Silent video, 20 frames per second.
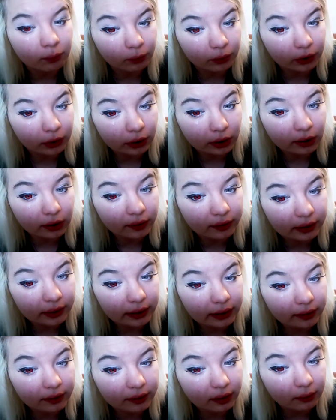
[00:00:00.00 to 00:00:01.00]
You can
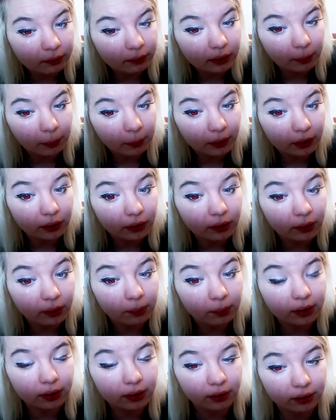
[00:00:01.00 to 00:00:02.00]
see some of the blue
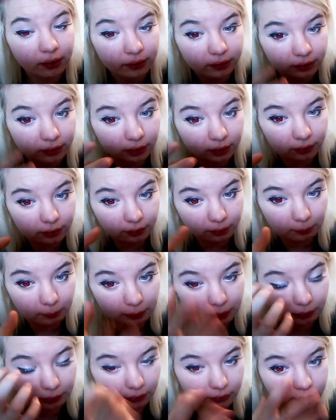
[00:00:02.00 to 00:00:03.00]
because the
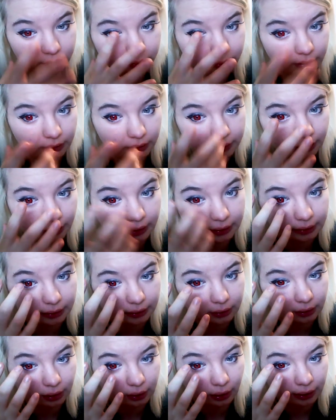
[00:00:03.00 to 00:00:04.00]
computer screen is
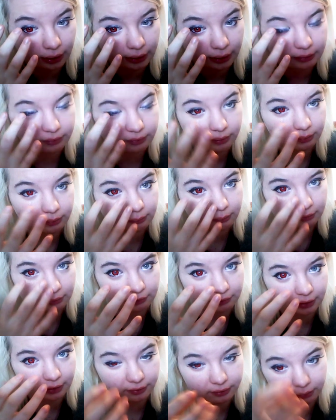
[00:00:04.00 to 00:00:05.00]
adding light to my
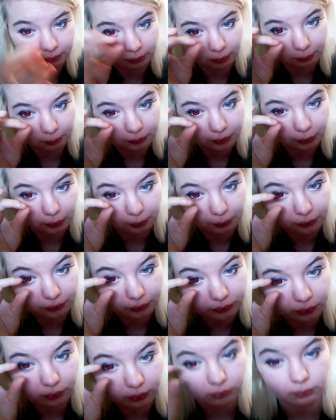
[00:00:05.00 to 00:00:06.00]
face, so my pupil
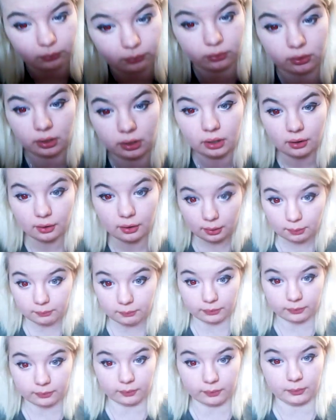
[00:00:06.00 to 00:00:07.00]
has got smaller.
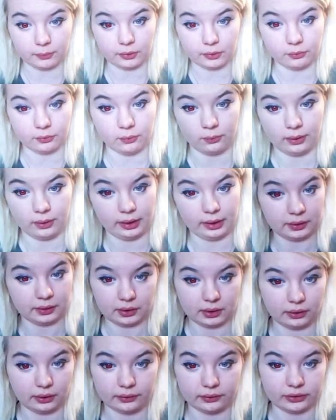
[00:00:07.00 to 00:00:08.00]
But if I move away, you
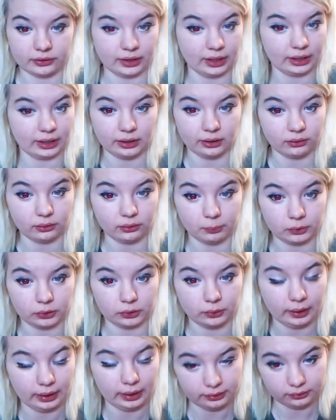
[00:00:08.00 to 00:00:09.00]
can't see any of the
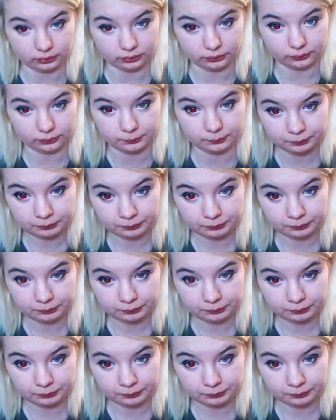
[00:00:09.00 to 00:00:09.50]
blue at all.